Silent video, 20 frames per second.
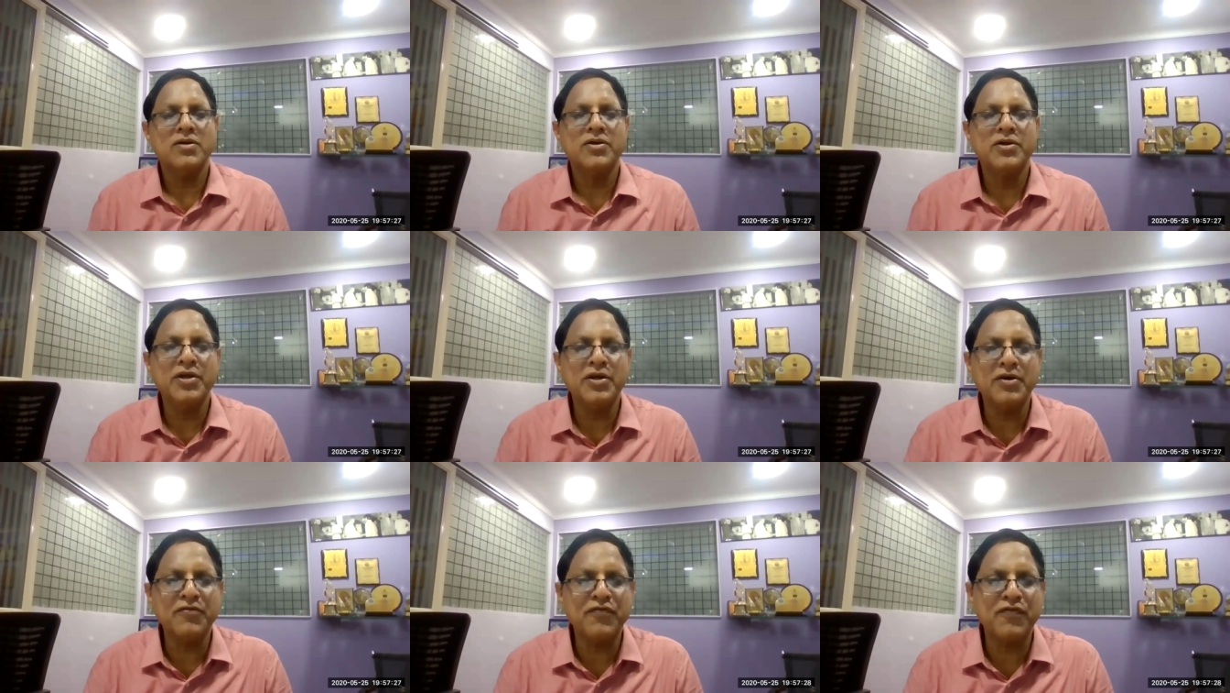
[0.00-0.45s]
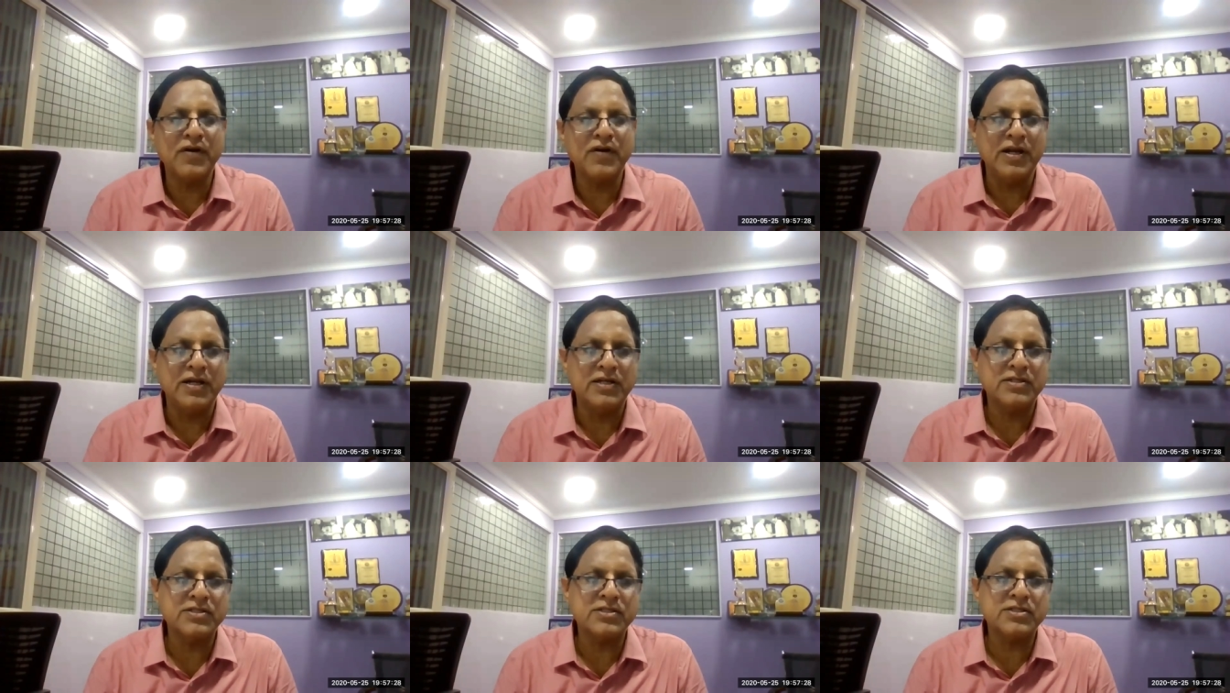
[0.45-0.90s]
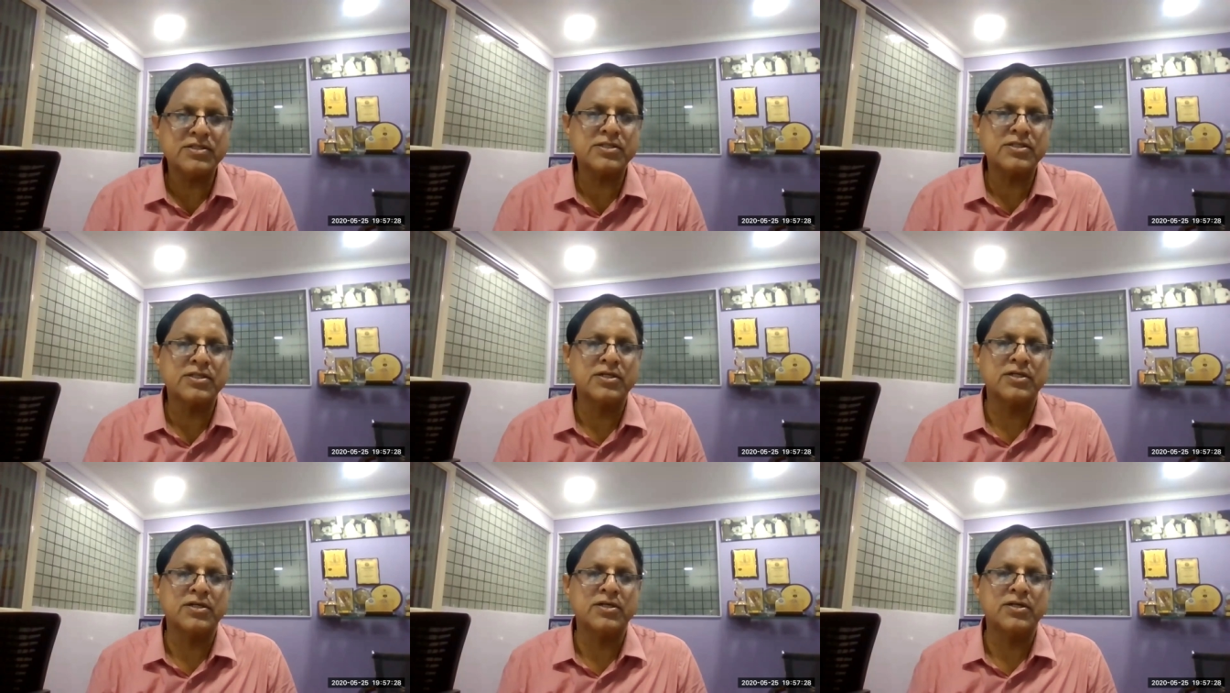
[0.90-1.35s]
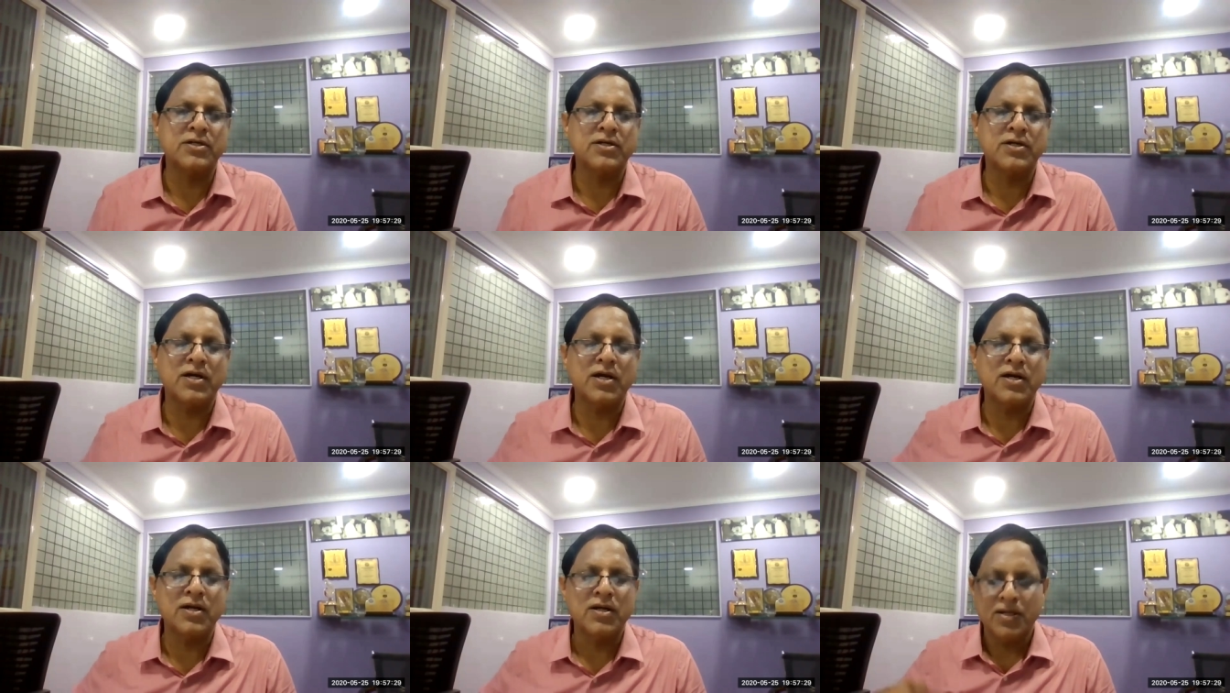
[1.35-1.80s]
Dear friends, uh,
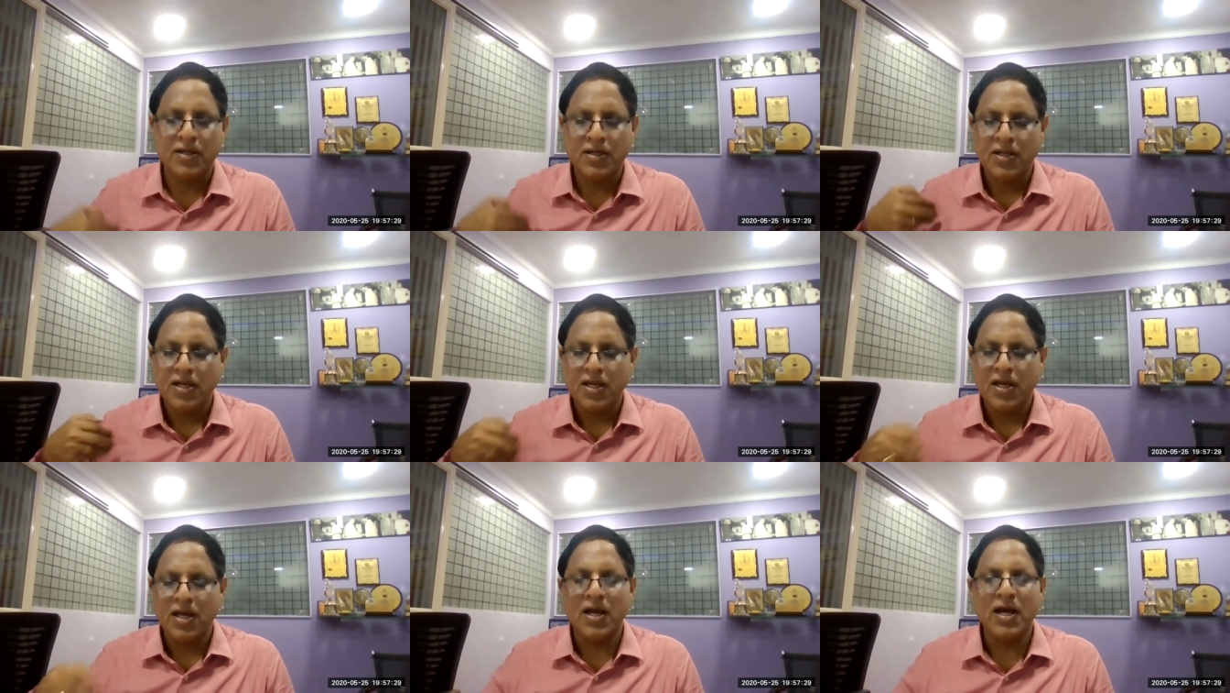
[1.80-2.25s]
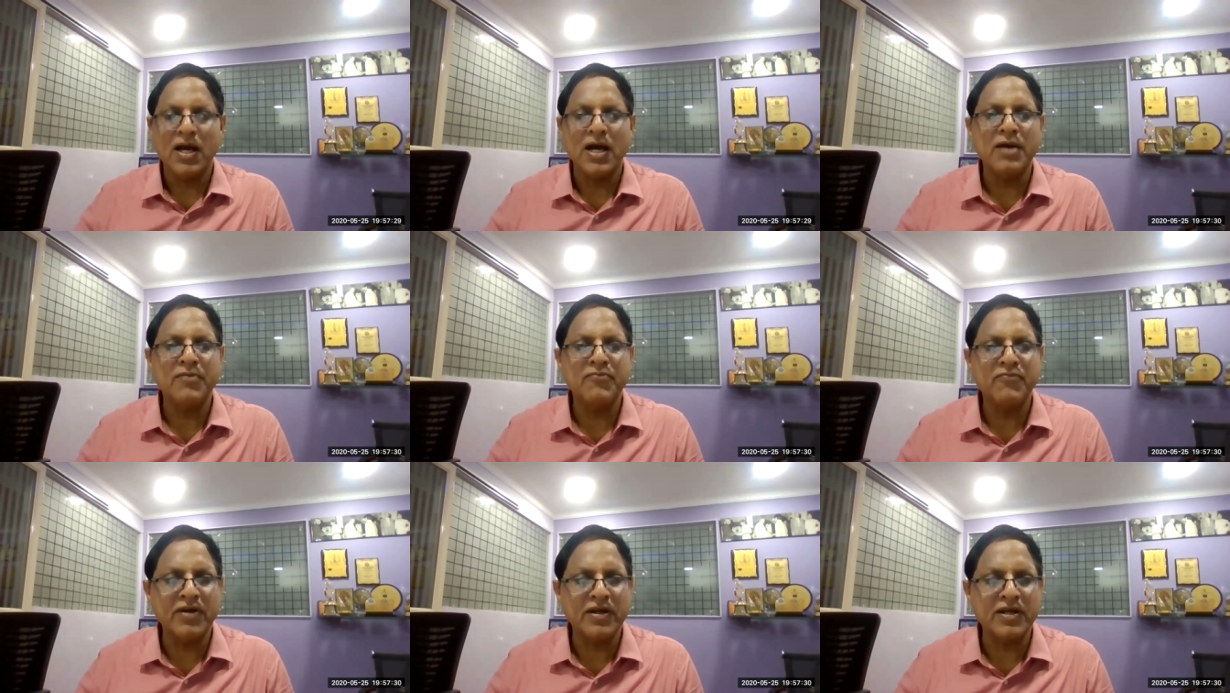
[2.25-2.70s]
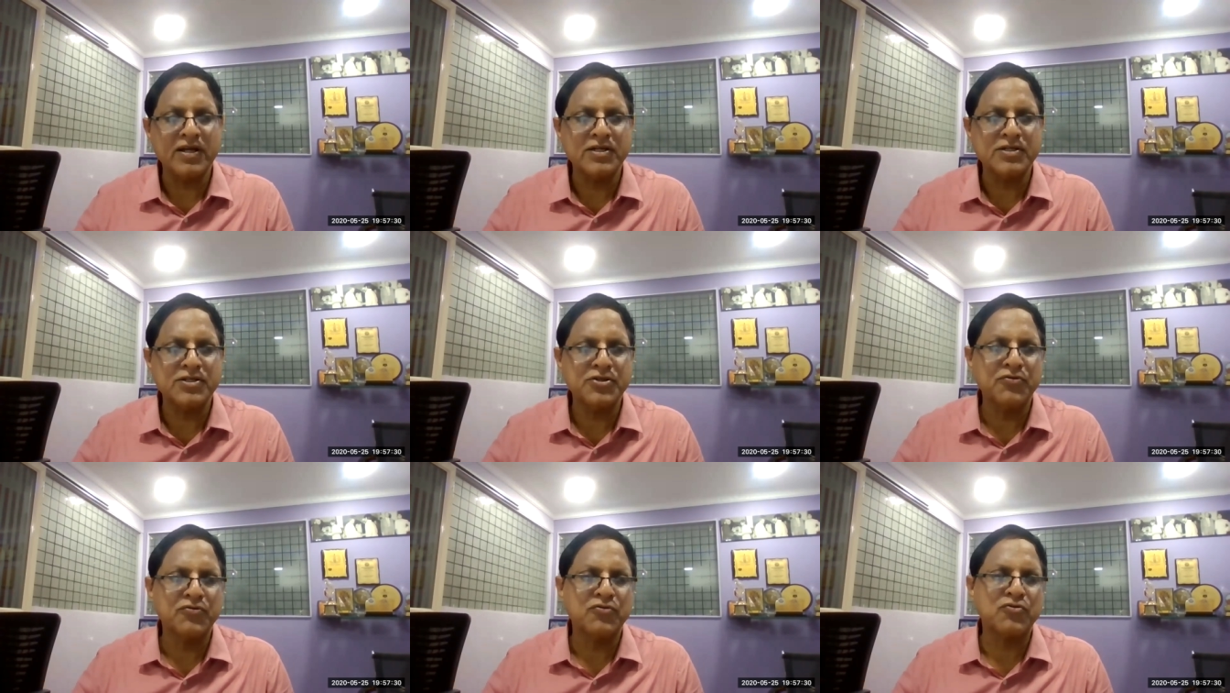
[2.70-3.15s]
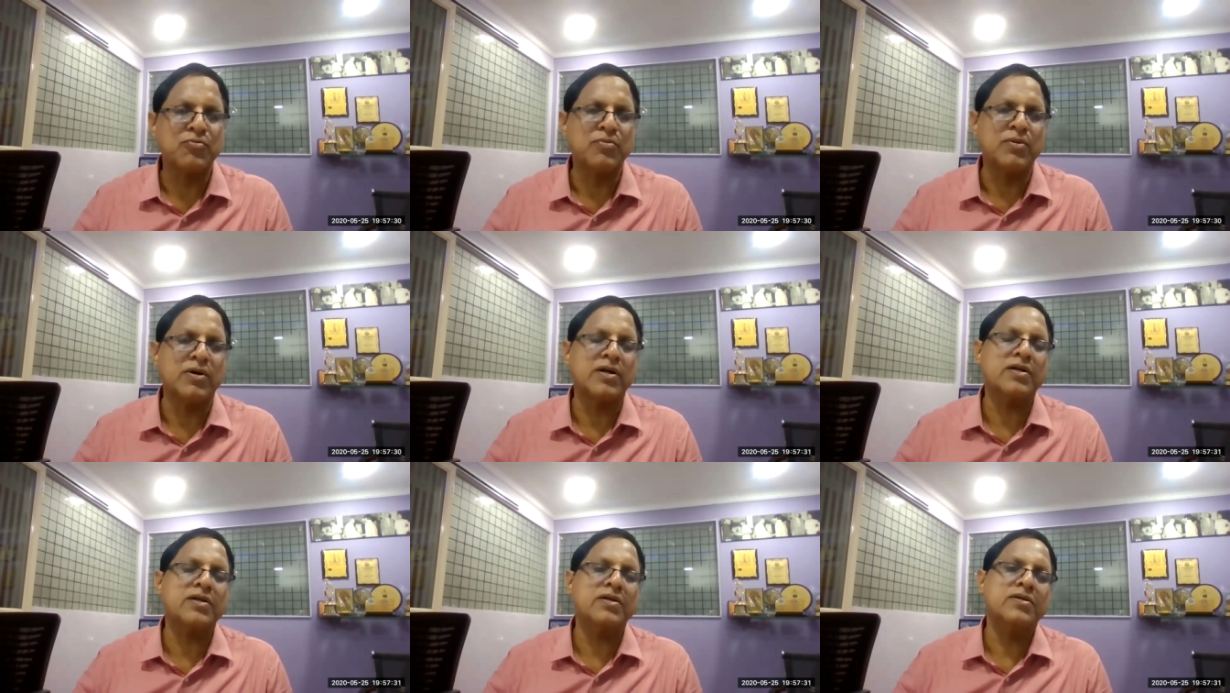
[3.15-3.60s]
I'm Venkat
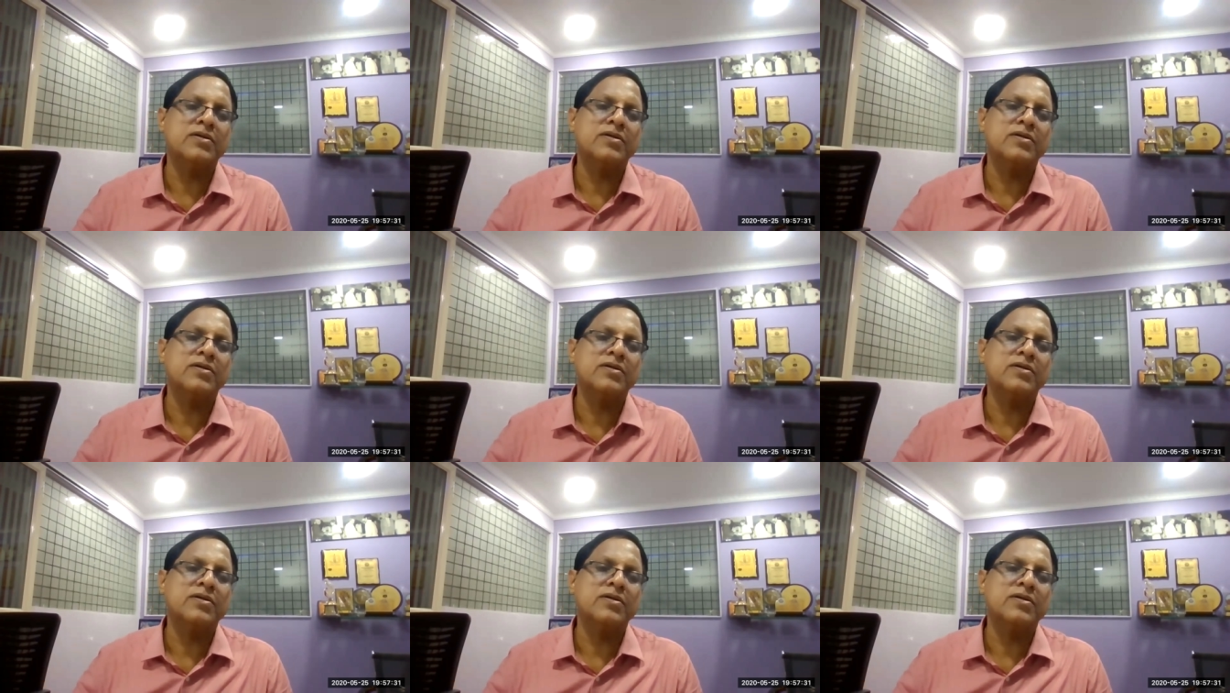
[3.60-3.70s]
Chivkumar